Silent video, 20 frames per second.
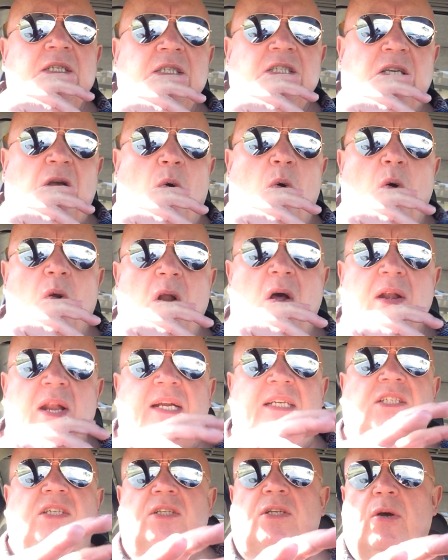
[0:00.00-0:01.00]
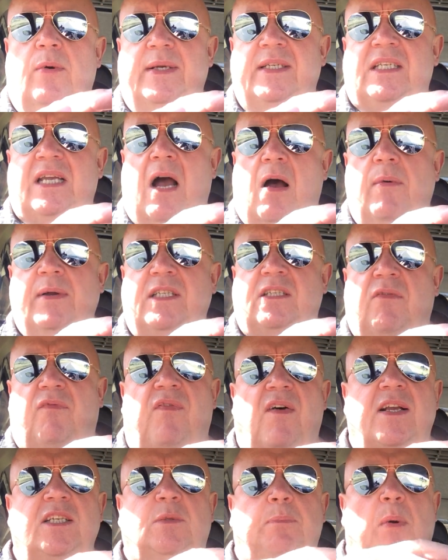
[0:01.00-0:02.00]
So all I need to do is go into
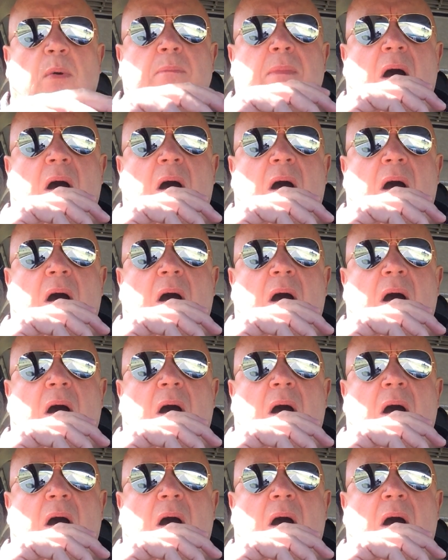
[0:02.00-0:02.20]
Facebook